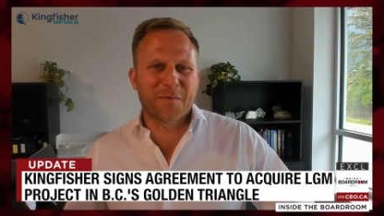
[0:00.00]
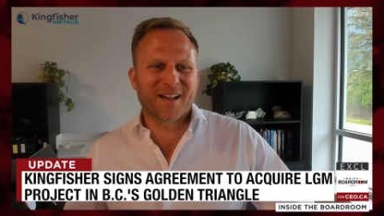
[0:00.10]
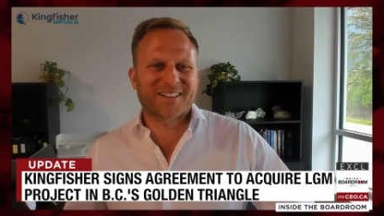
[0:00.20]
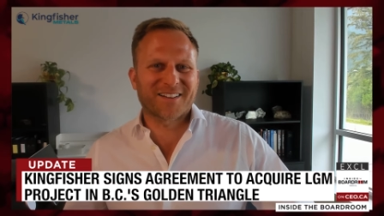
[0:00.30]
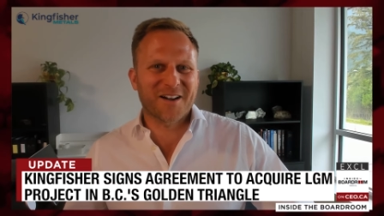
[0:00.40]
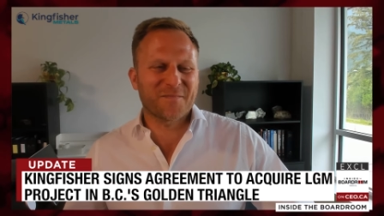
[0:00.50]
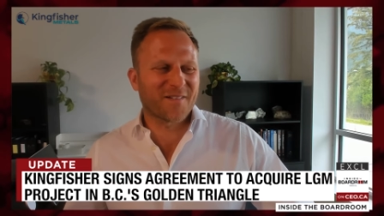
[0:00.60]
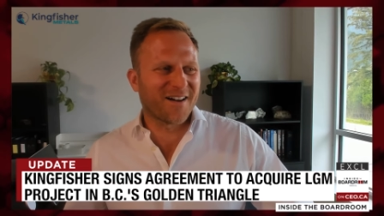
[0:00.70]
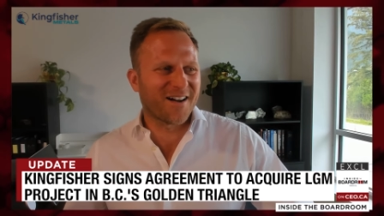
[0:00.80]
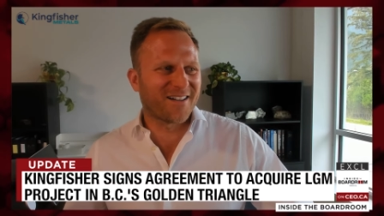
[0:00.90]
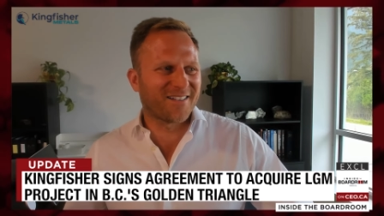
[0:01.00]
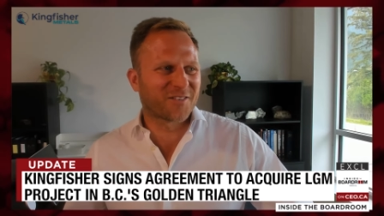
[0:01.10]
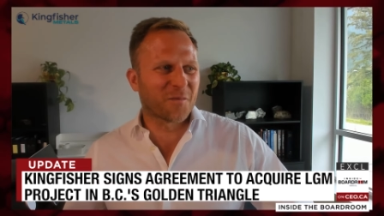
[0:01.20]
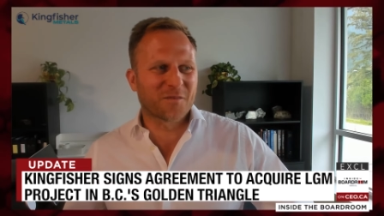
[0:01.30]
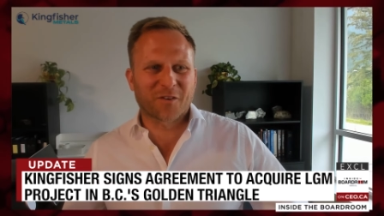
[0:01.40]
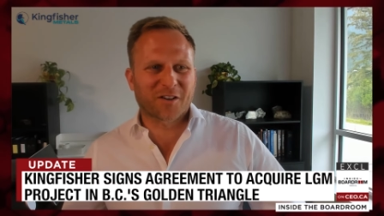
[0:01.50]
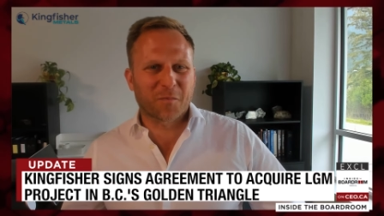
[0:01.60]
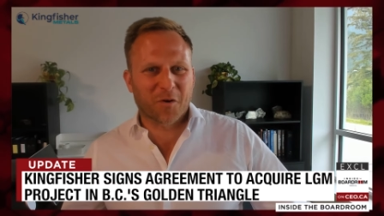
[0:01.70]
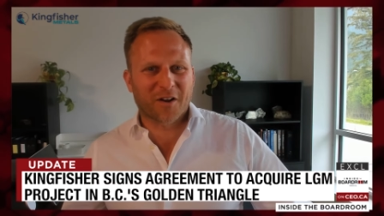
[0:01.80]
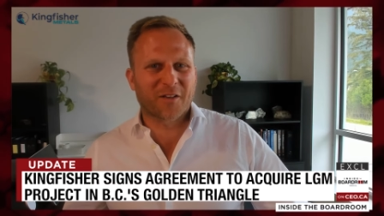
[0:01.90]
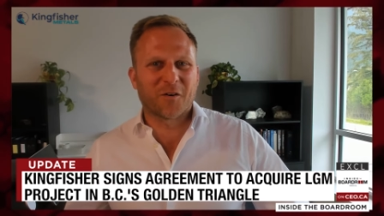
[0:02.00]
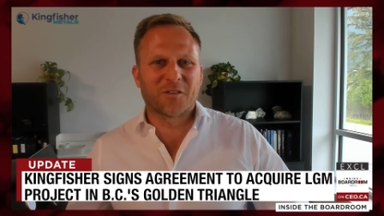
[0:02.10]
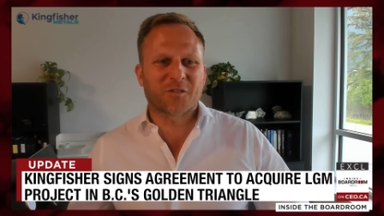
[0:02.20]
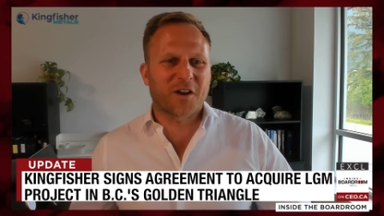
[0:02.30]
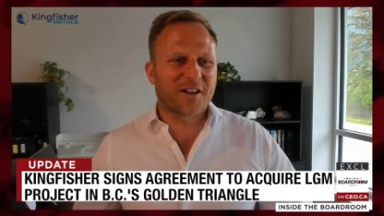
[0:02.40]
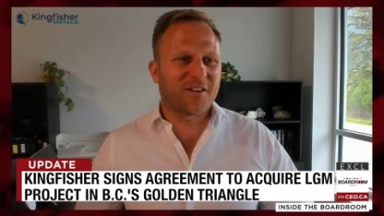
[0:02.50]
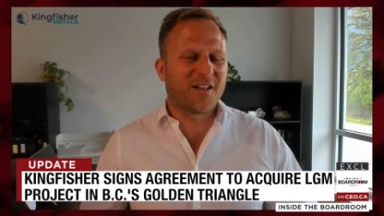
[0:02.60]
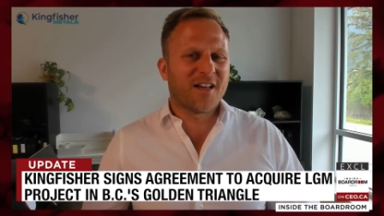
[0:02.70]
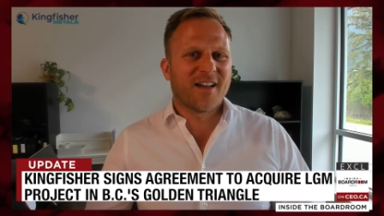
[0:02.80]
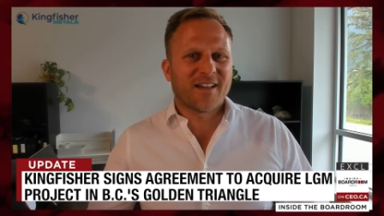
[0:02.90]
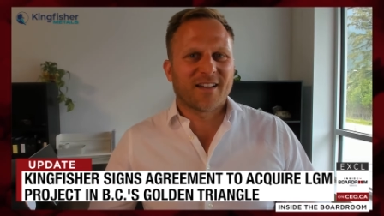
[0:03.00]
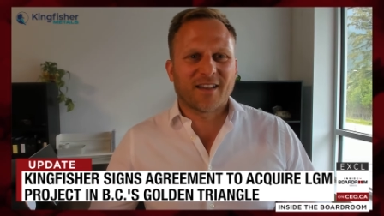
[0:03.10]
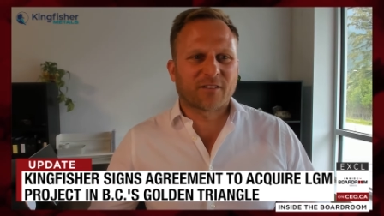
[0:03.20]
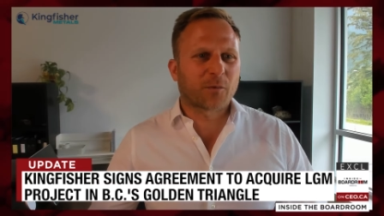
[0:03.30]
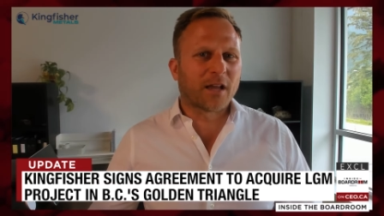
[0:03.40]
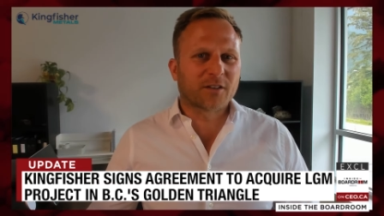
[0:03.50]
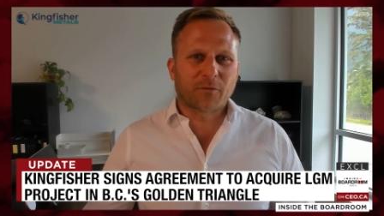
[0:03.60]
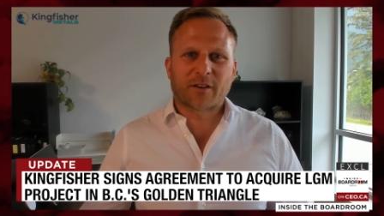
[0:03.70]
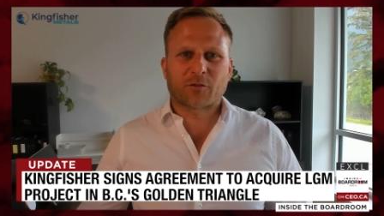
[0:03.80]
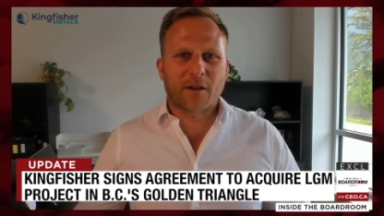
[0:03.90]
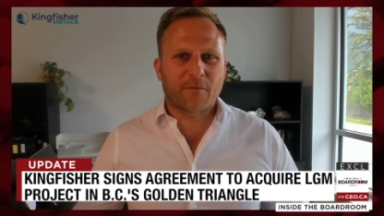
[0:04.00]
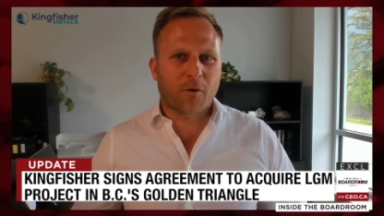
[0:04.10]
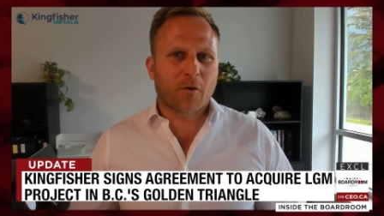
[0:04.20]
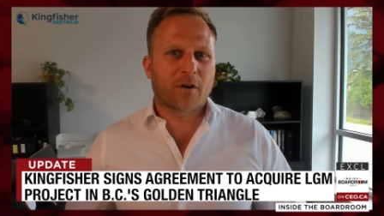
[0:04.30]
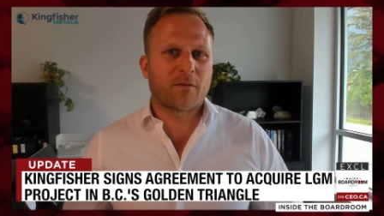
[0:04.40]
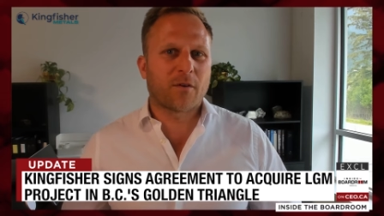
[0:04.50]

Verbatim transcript: picked it up. Uh, in terms of exploring the Golden Triangle, it's relatively straightforward.